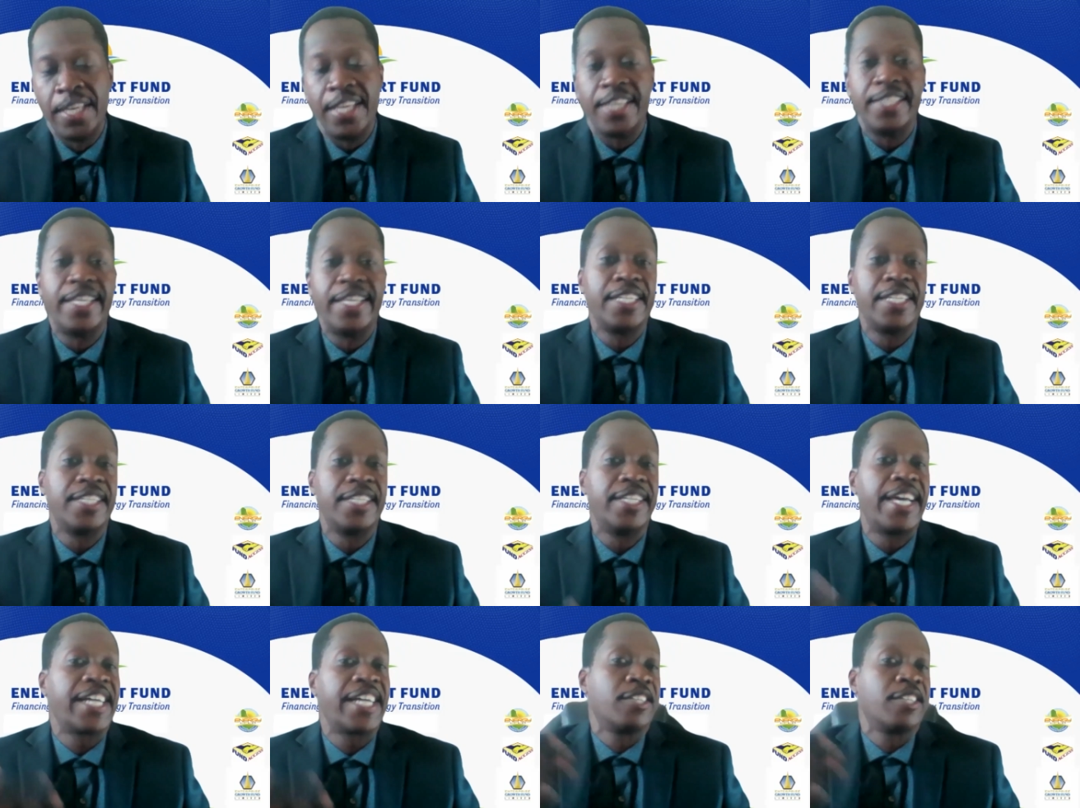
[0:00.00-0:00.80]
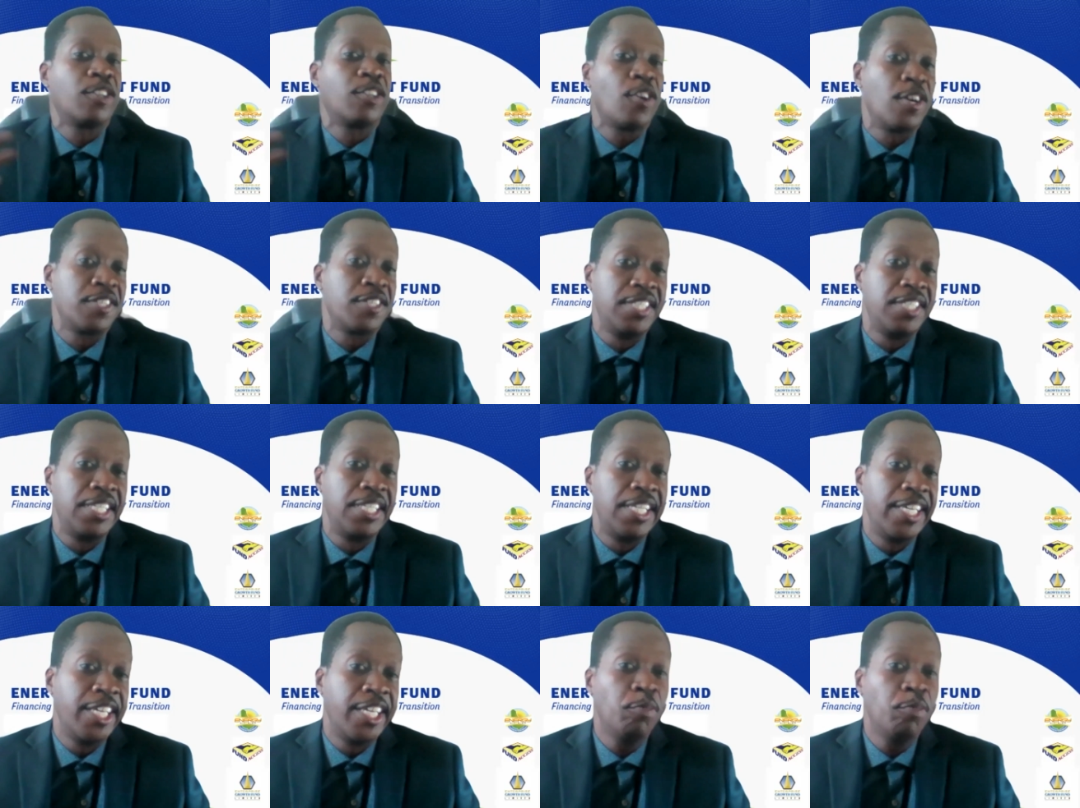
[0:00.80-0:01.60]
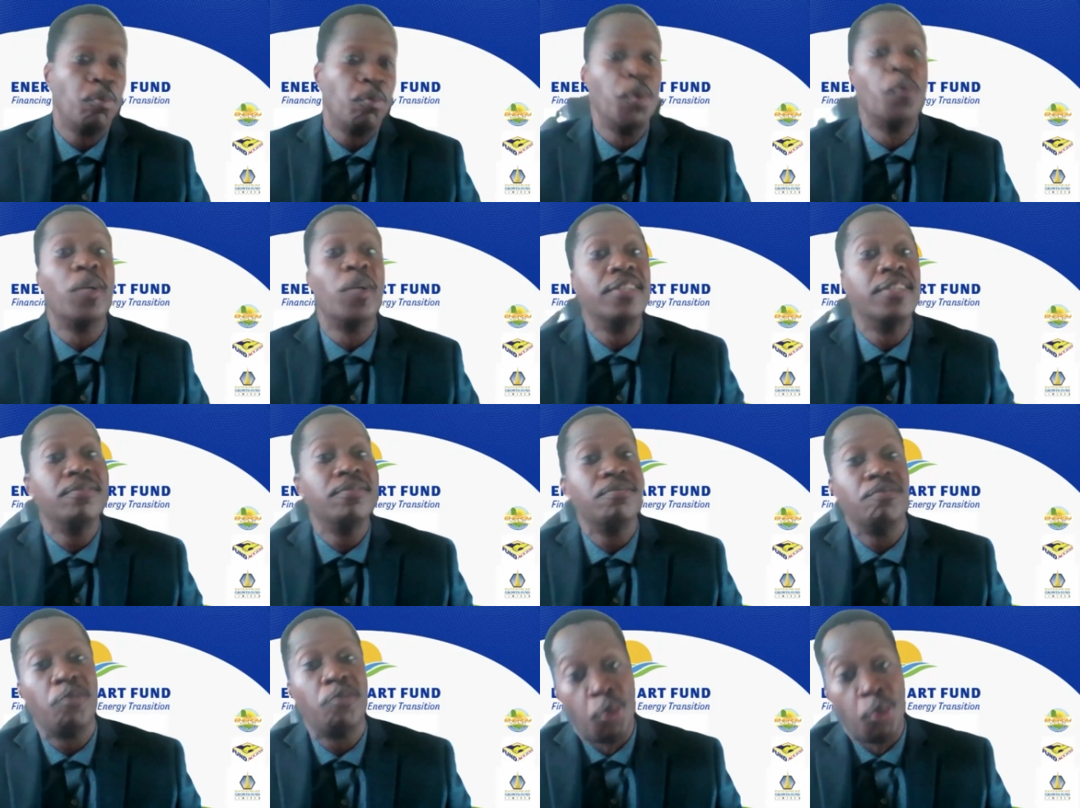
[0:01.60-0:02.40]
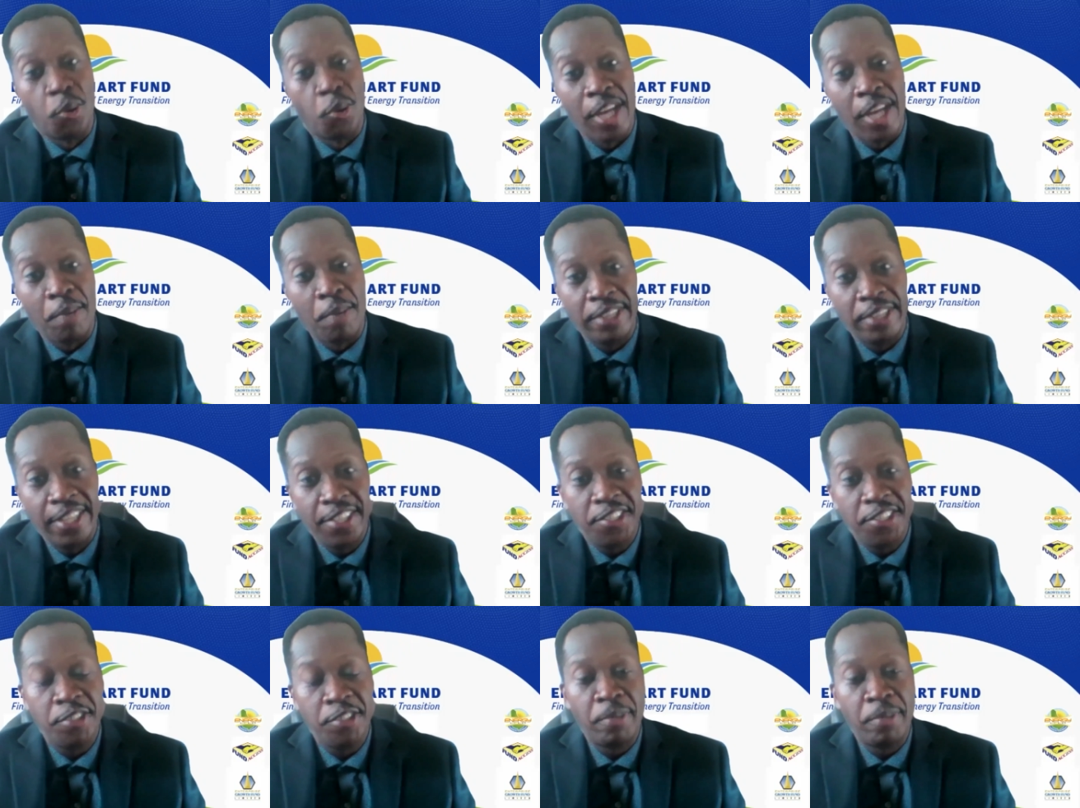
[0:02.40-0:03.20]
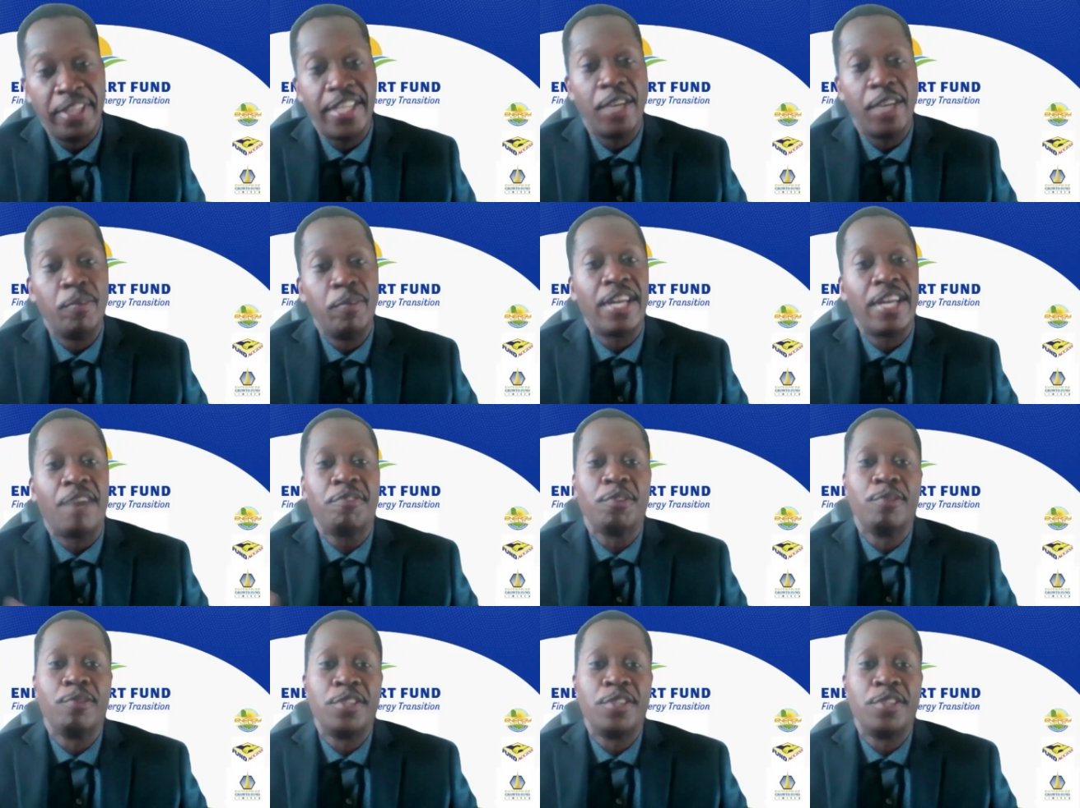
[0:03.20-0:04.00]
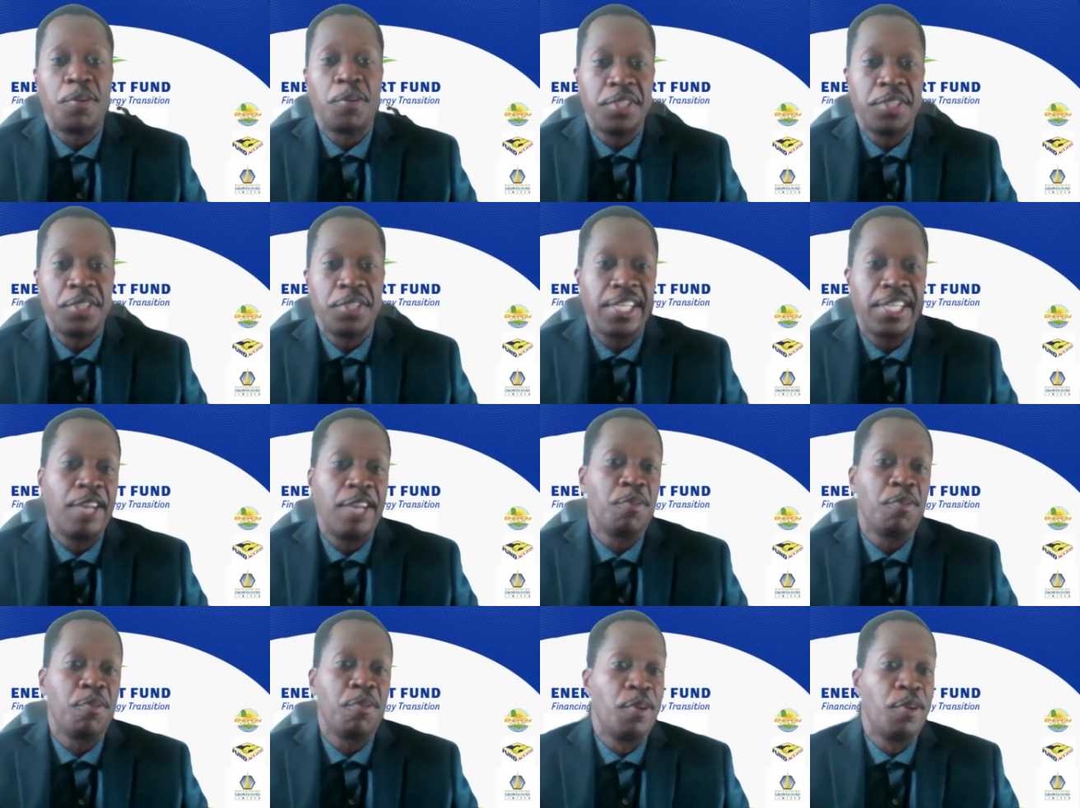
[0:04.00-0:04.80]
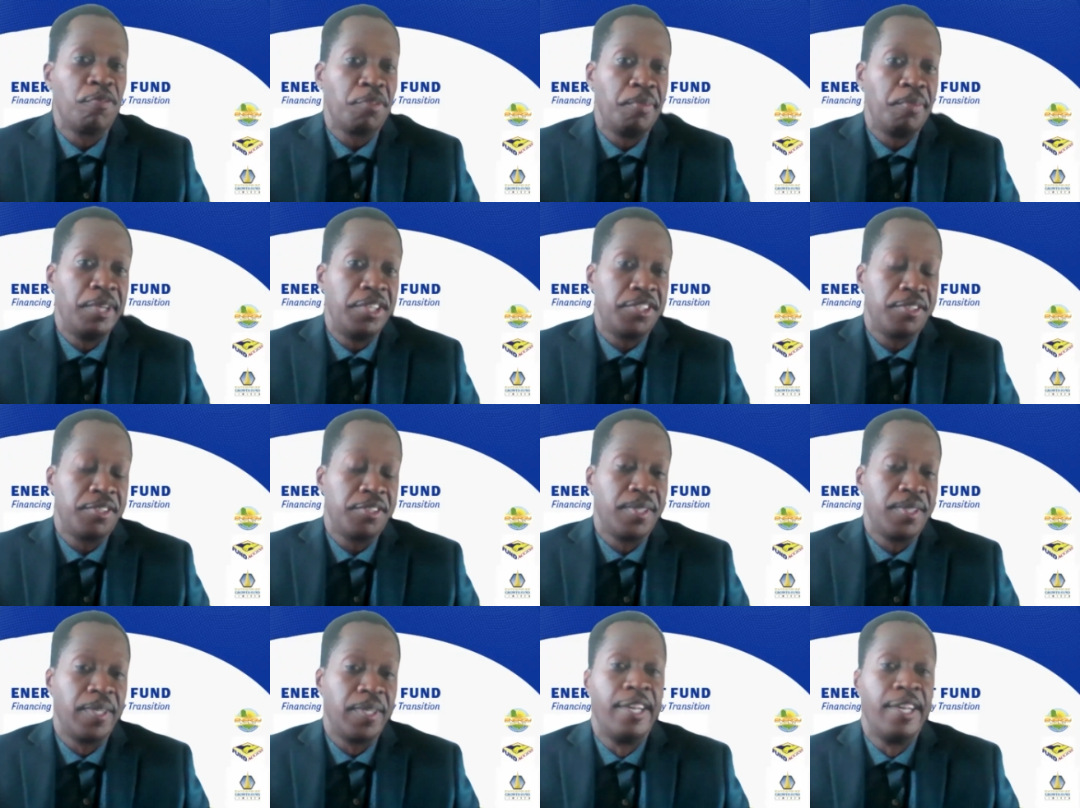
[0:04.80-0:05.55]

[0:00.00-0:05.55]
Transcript: then that can cause a delay. We wouldn't throw the application, but then we'd have to reach out to the client for more information.